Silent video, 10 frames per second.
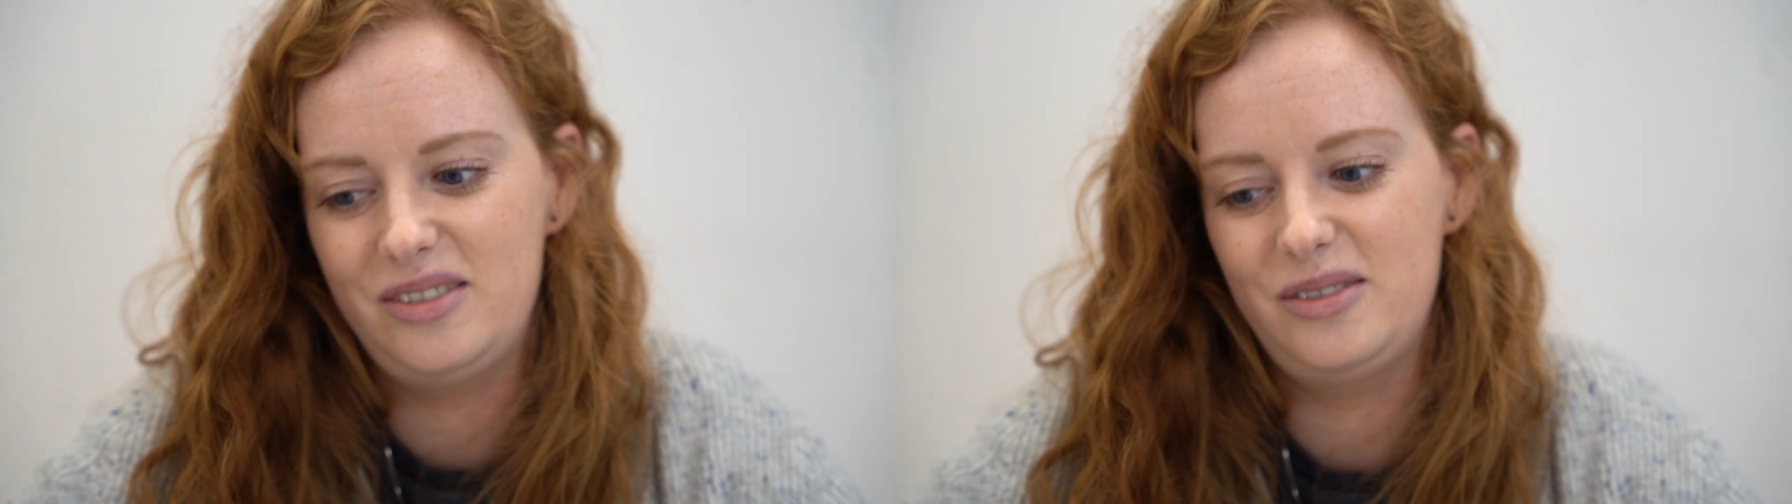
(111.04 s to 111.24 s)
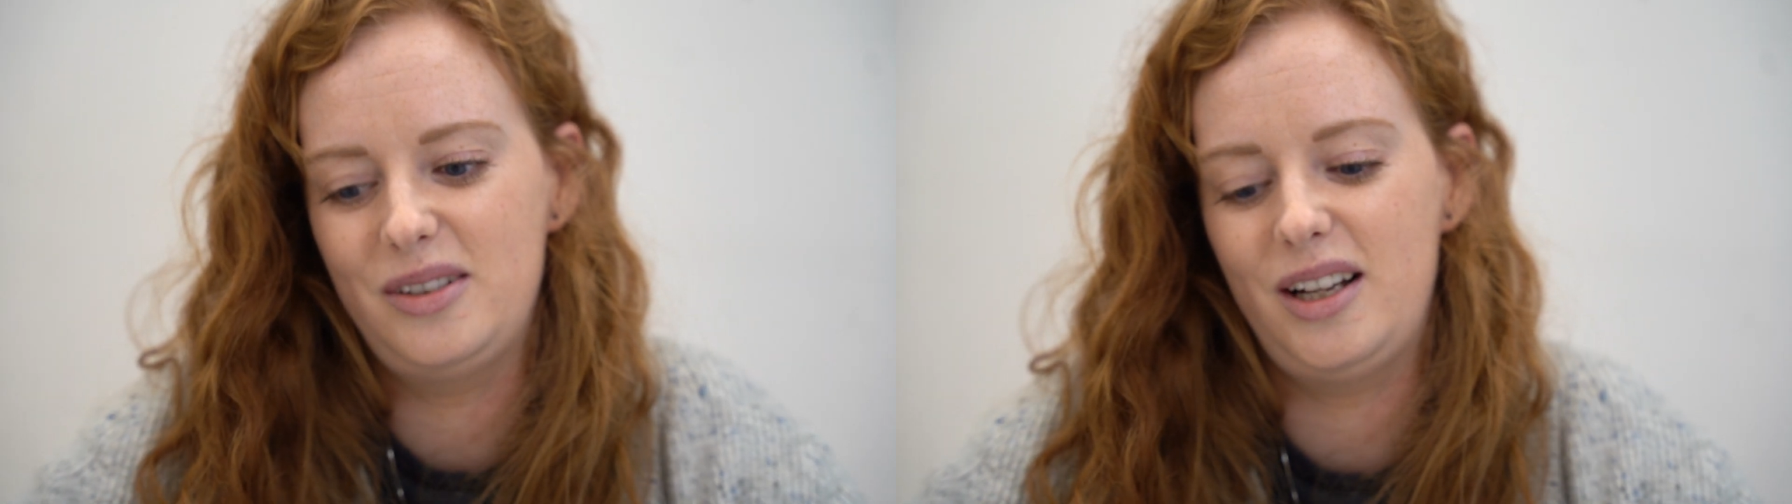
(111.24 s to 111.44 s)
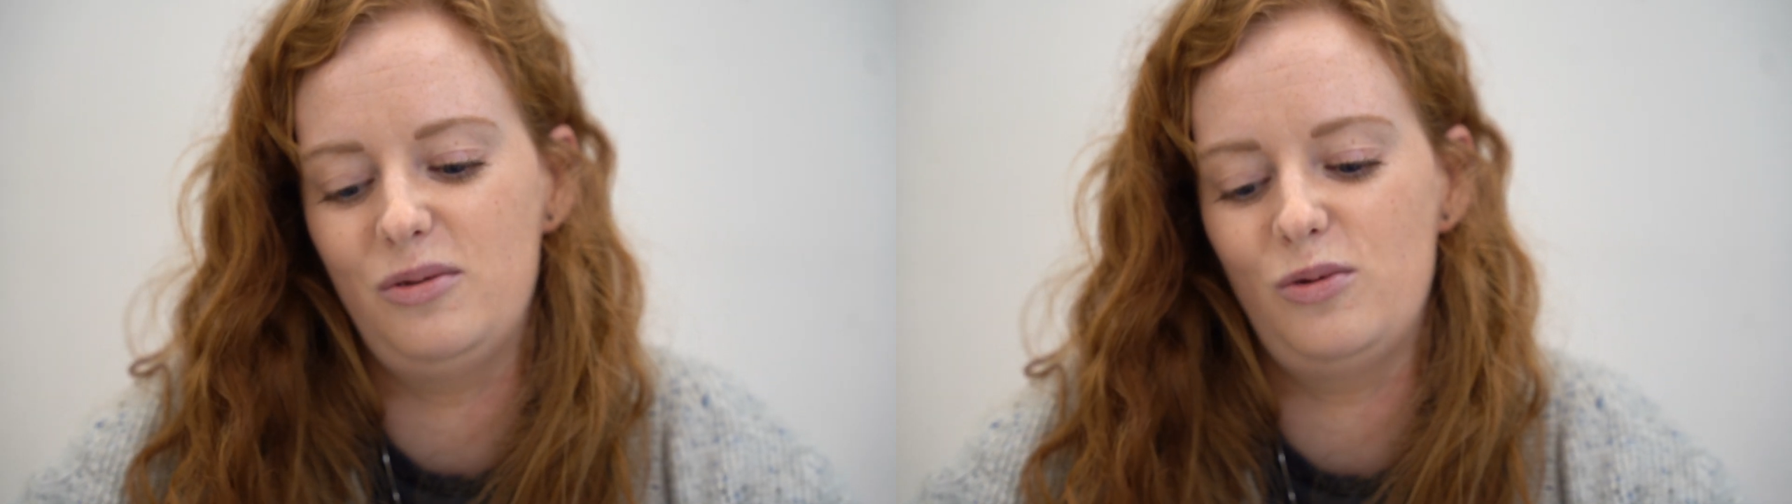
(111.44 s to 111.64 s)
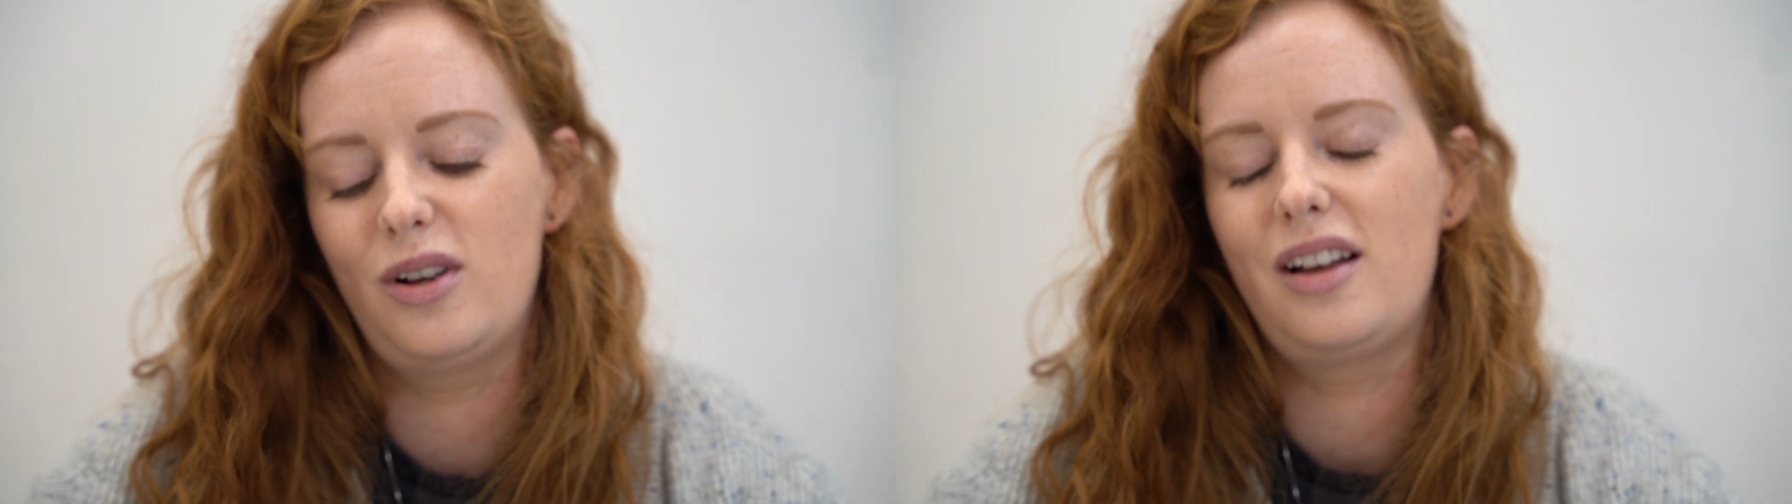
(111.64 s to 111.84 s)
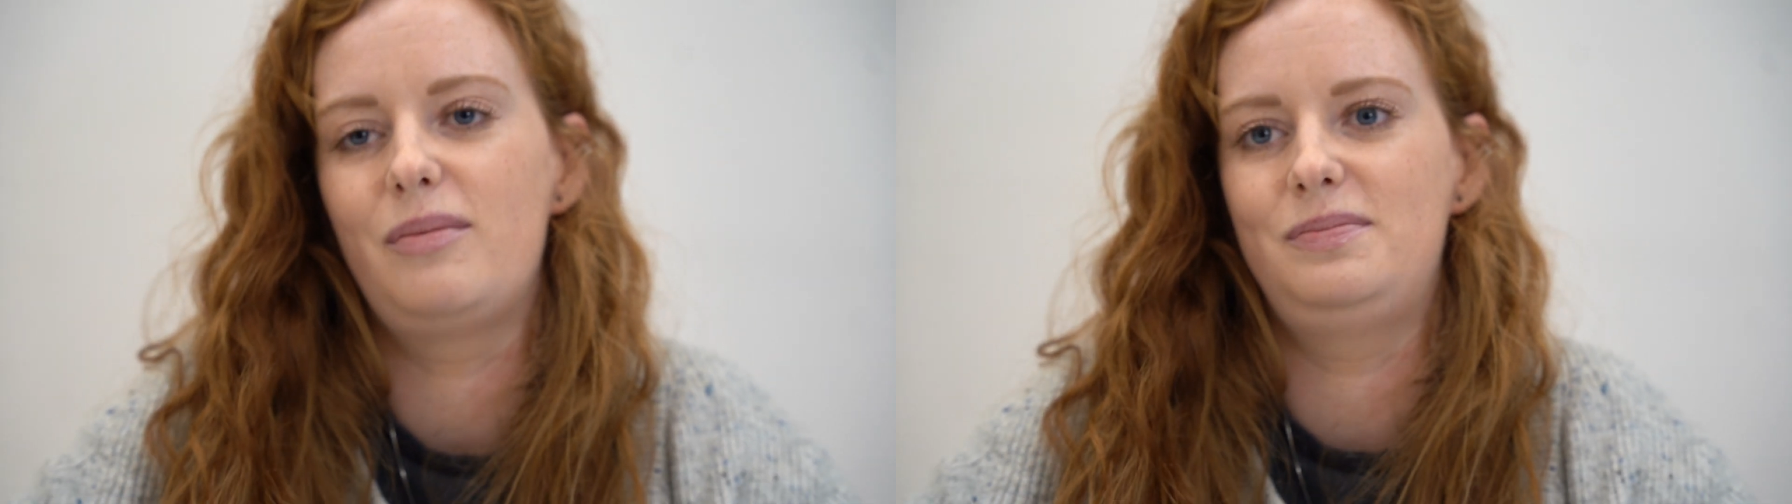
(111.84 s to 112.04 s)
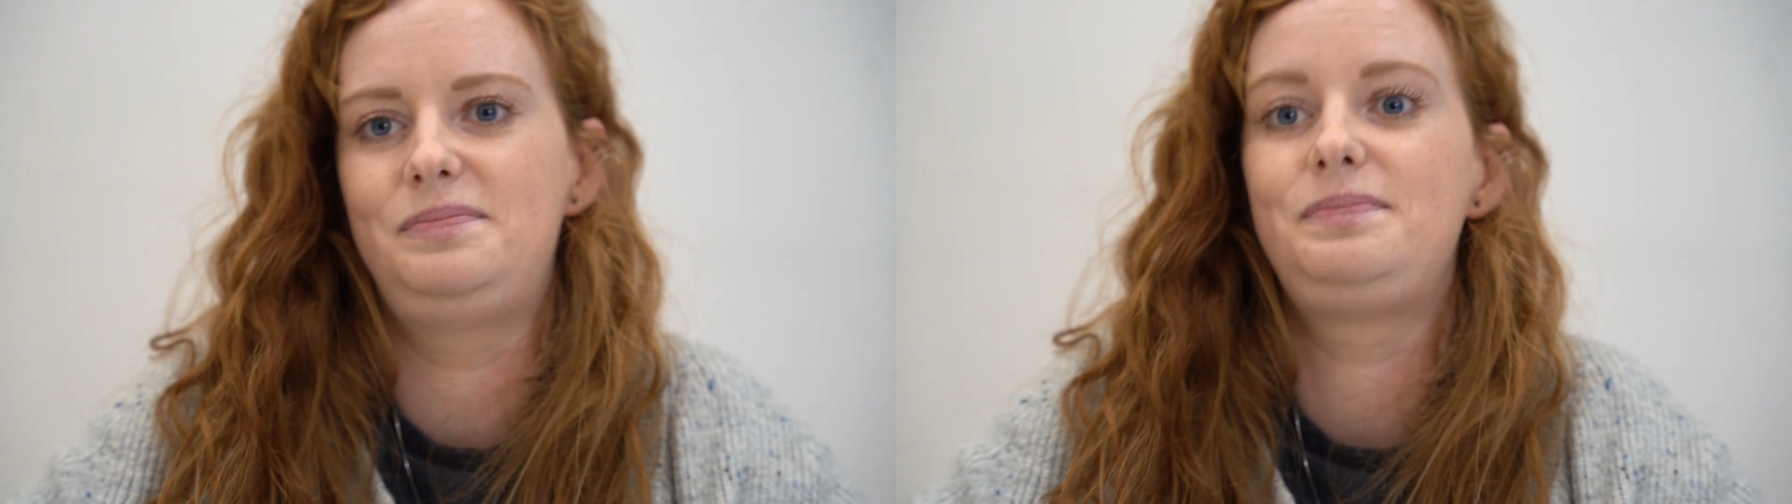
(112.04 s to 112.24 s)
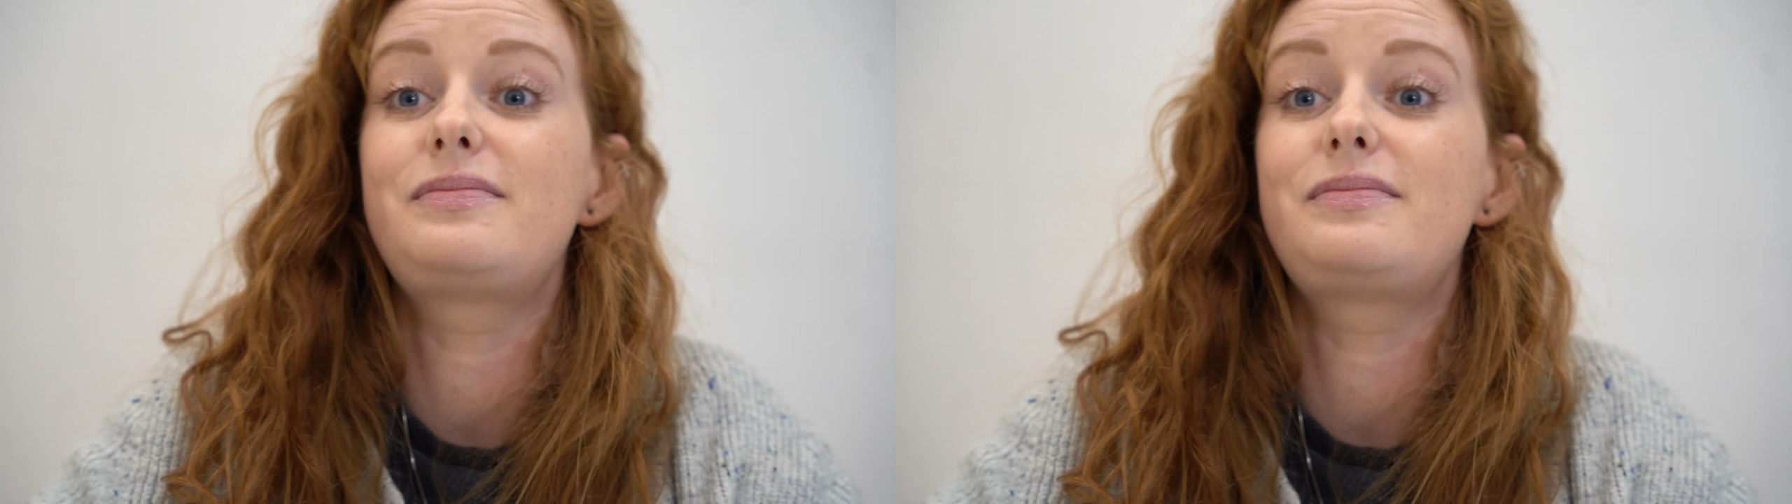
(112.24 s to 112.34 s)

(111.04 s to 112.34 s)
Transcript: You don't have to tell